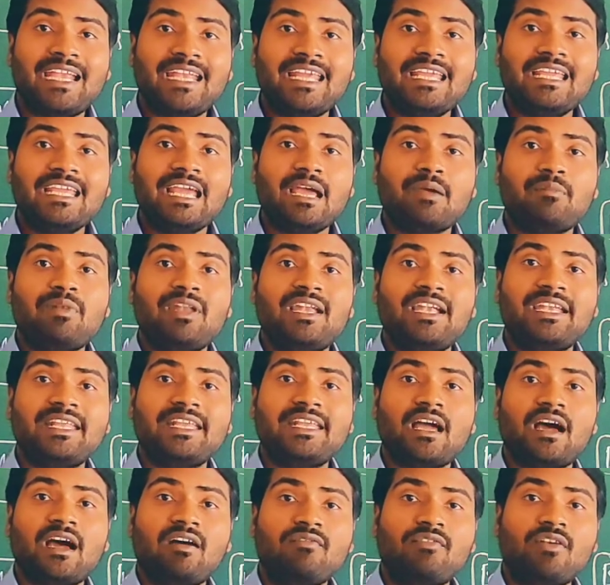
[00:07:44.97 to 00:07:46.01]
ability
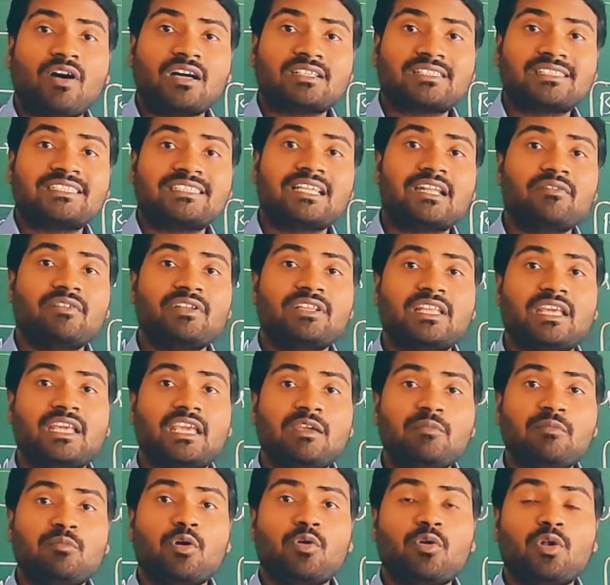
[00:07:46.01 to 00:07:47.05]
of oxygen with
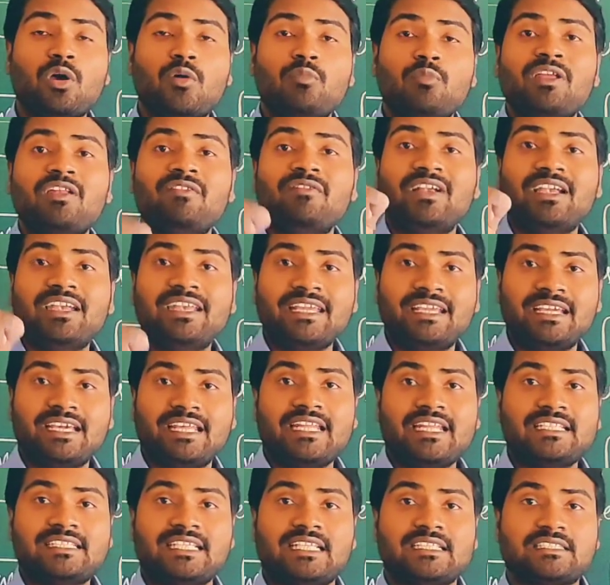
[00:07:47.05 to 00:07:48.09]
hemoglobin will
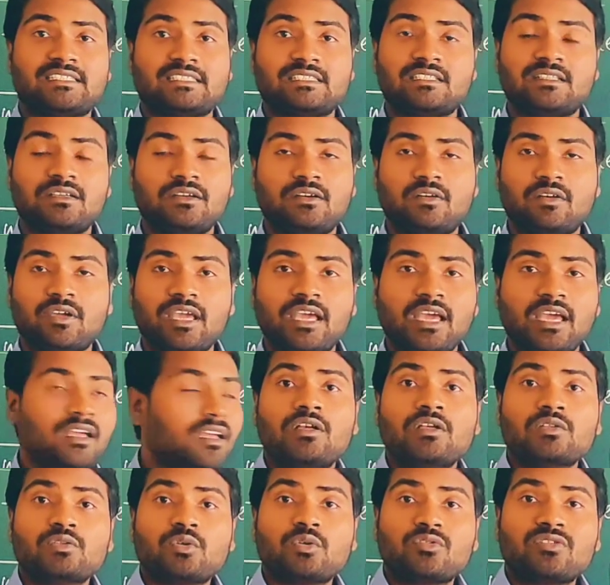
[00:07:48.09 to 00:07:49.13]
decreases.
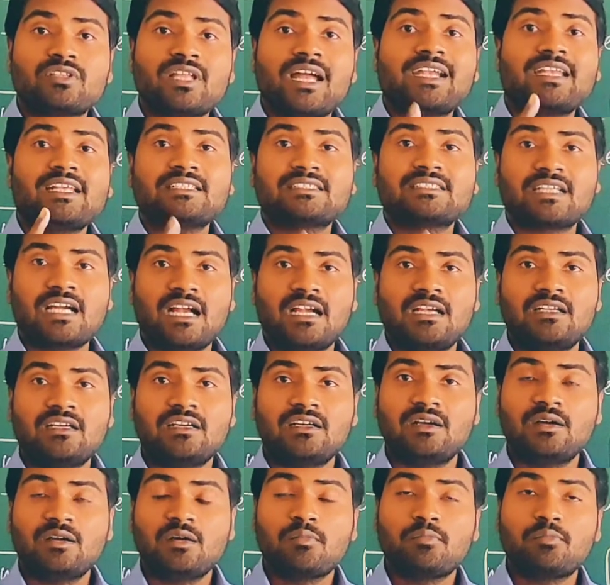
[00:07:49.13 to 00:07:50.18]
Okay, so that is called
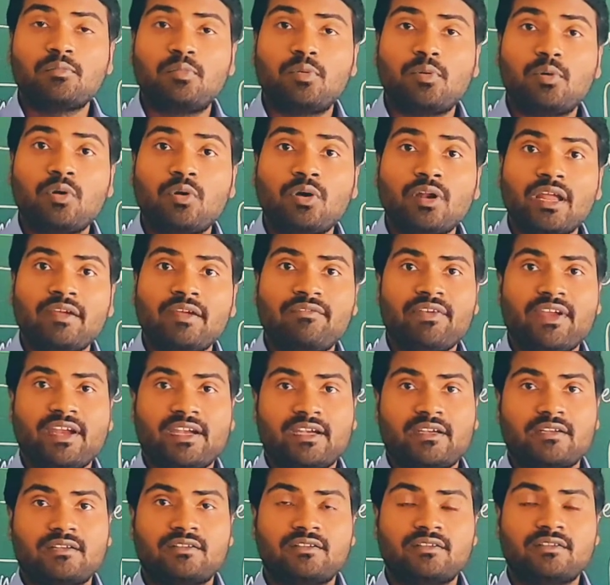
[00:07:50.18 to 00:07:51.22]
Bohr effect.
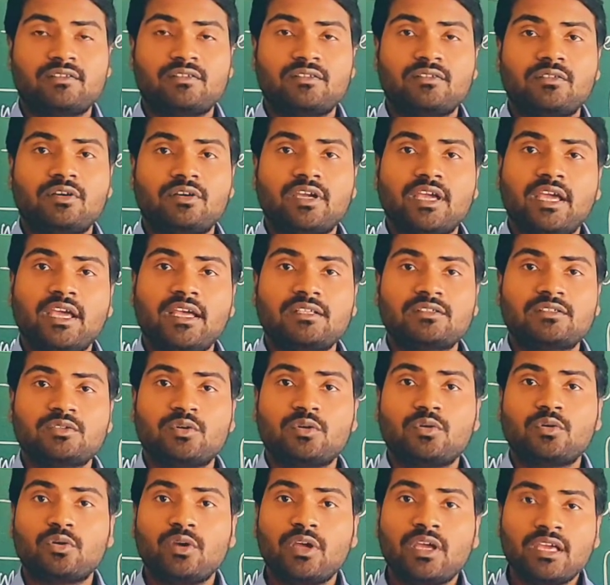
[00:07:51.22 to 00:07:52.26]
Okay,
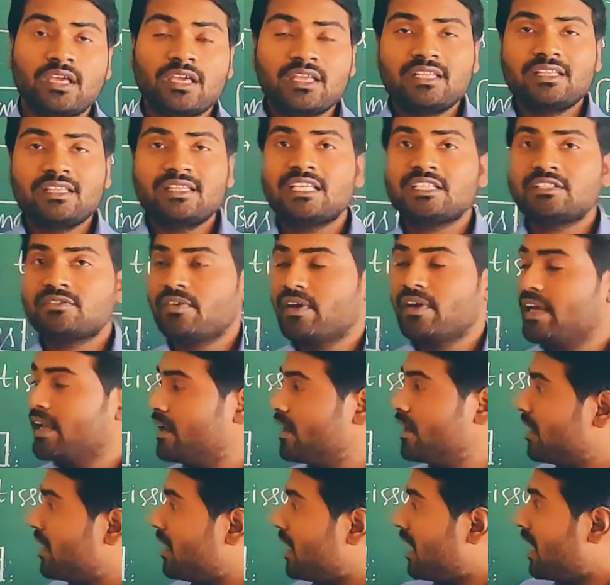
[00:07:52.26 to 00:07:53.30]
so in this
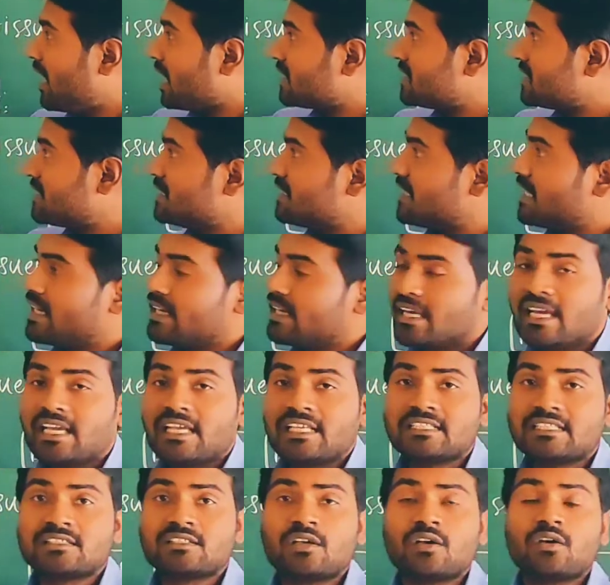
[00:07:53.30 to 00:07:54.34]
way, oxygen
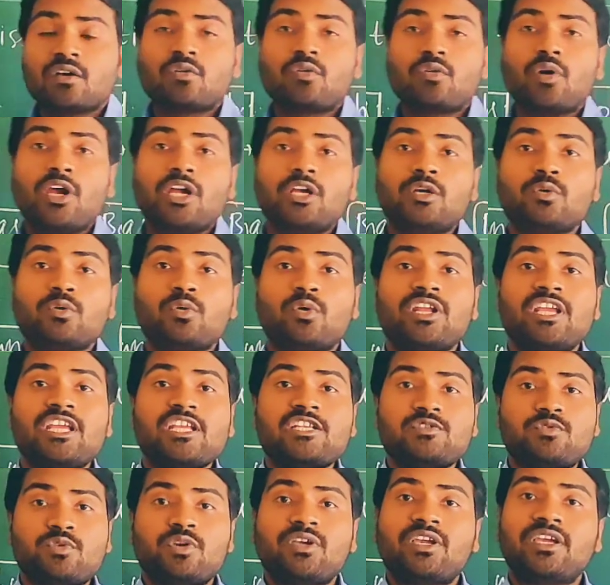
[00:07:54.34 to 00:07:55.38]
is going to reach
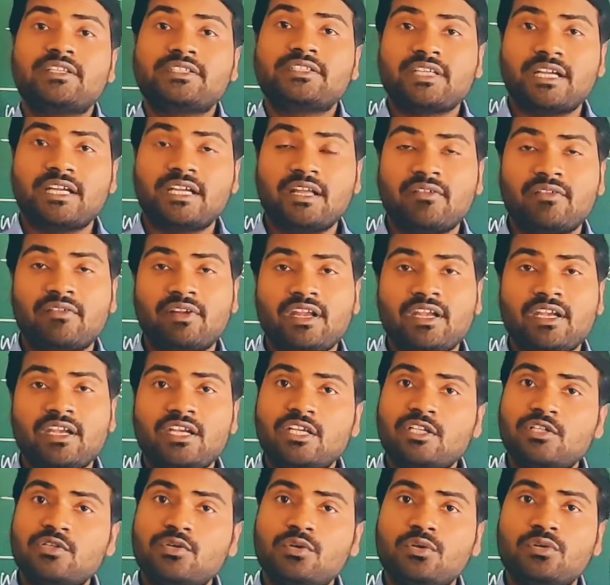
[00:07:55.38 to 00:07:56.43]
to each and every
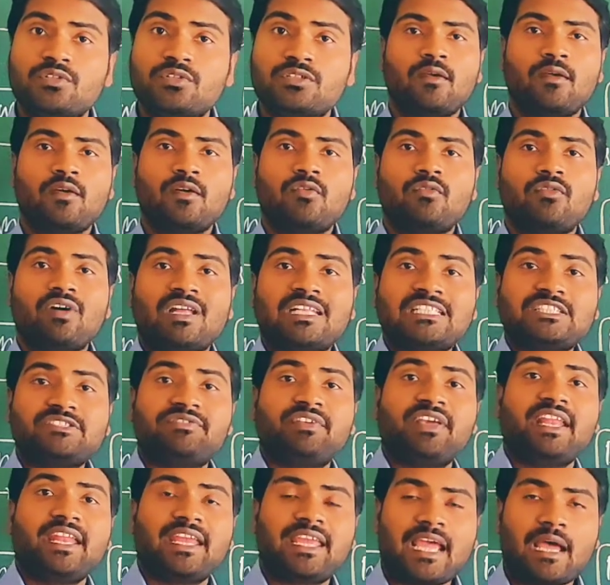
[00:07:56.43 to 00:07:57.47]
tissues. Once
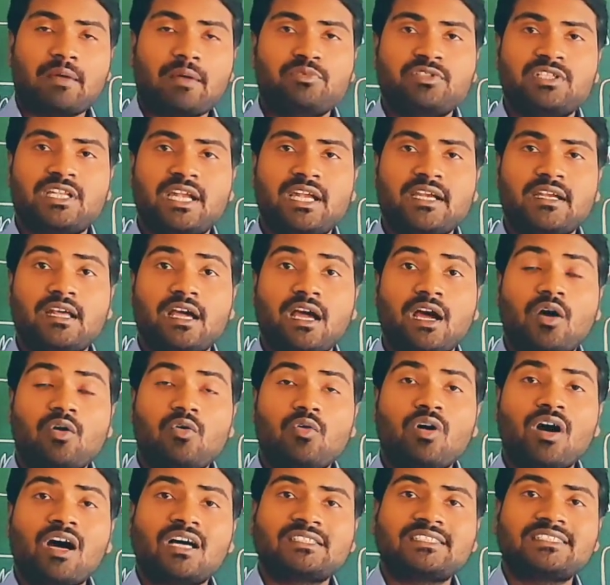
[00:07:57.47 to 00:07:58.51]
we encapsulate how
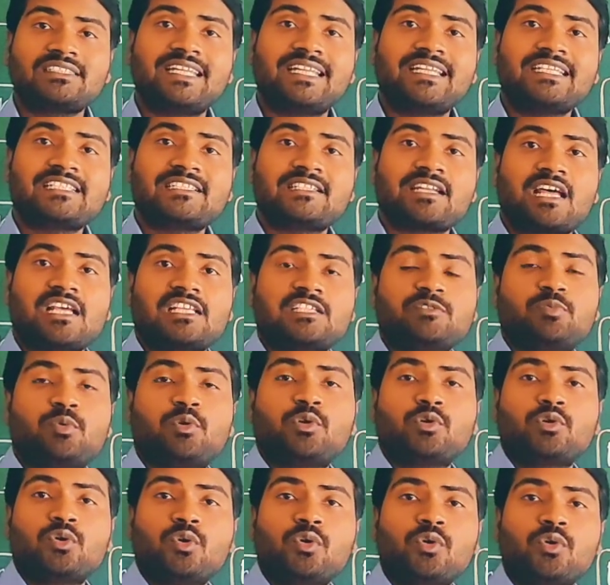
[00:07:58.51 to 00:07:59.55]
oxygen is
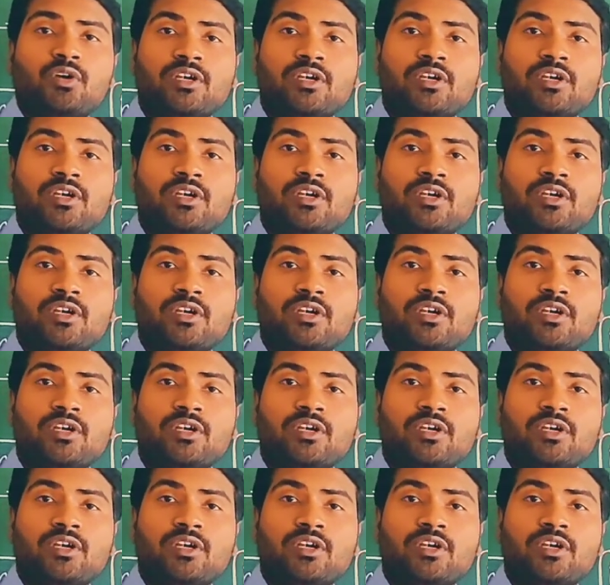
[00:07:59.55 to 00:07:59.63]
transported to